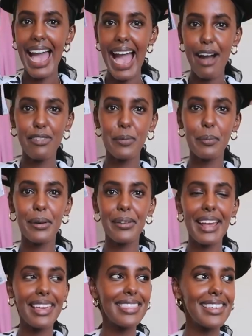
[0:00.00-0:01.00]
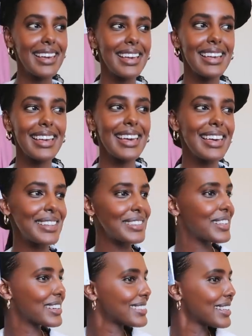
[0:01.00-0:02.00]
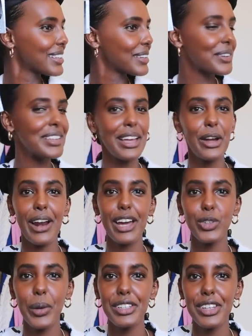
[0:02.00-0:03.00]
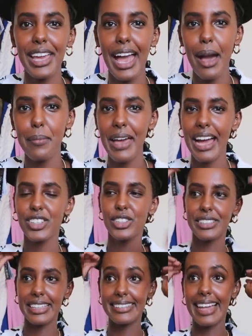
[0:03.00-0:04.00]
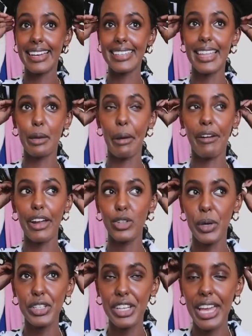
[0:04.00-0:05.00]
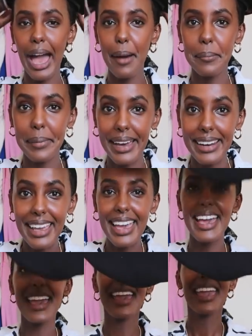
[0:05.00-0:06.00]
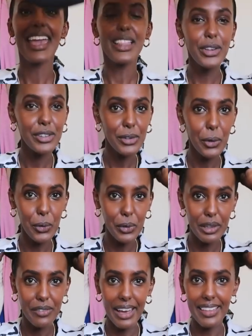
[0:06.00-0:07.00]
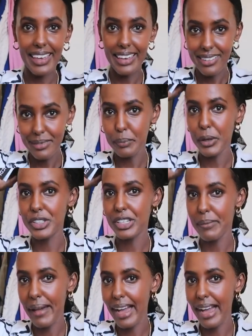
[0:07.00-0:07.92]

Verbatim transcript: half beret thing. It looks a little like a graduation cap. Actually, exactly like my graduation cap, but it looks cool if I like push it